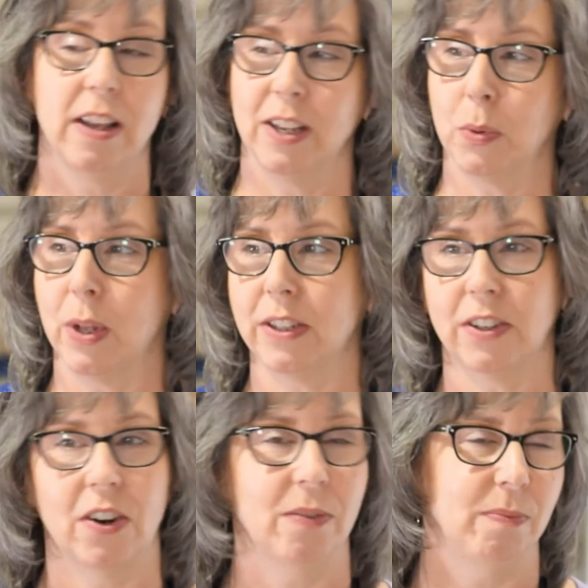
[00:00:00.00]
as well as
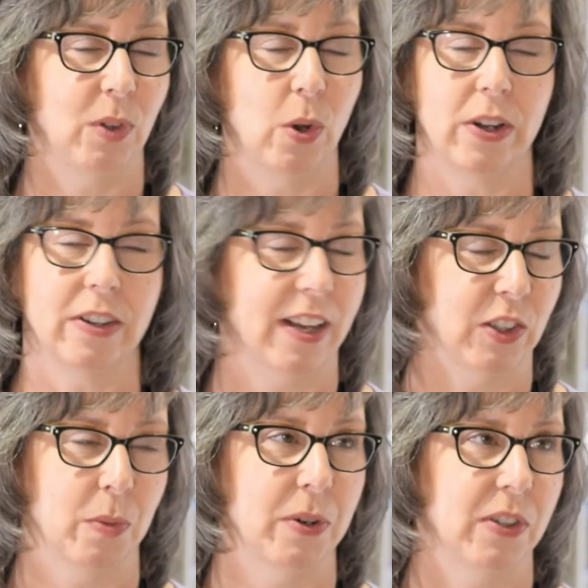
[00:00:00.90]
our loyal
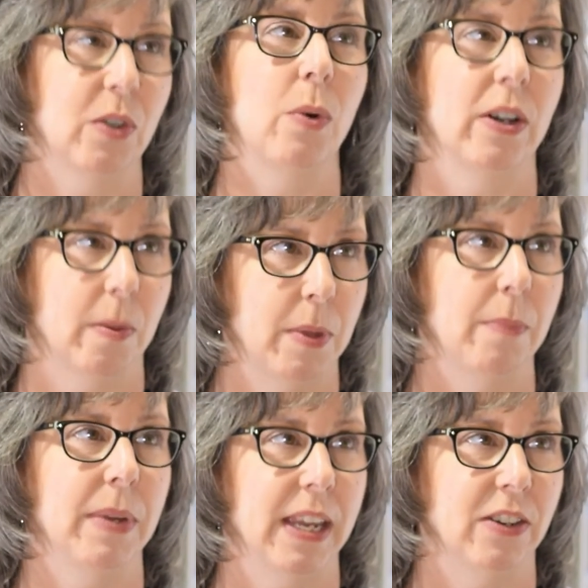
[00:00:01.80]
customers to welcome
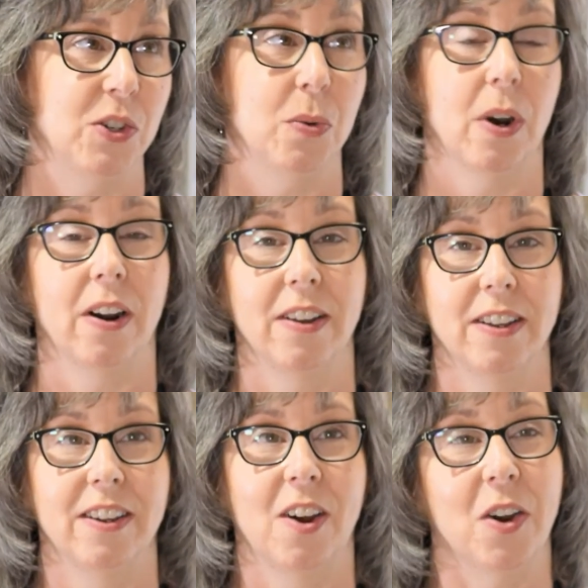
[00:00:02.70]
them into our,
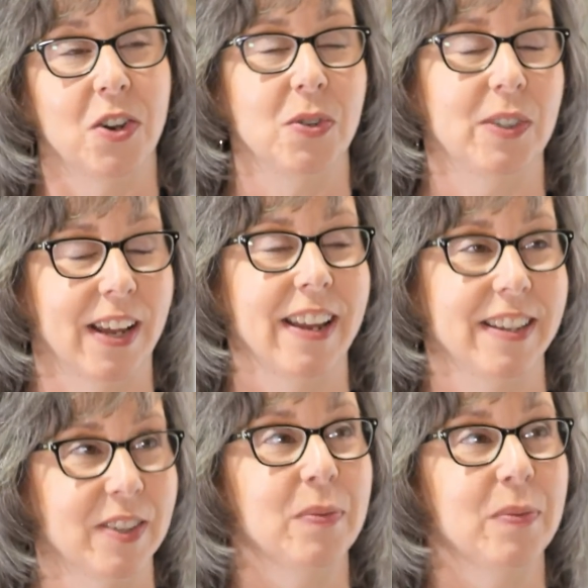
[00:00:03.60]
our new site.